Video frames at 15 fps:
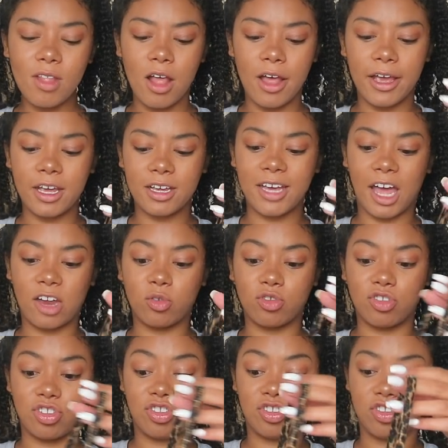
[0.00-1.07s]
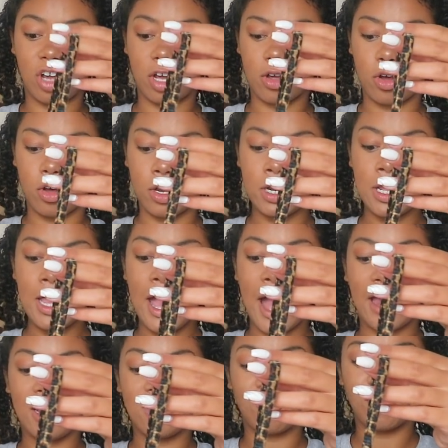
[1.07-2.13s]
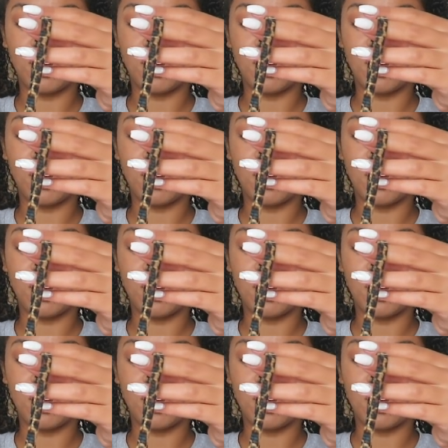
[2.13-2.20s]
like casual, just to chuck on. And it's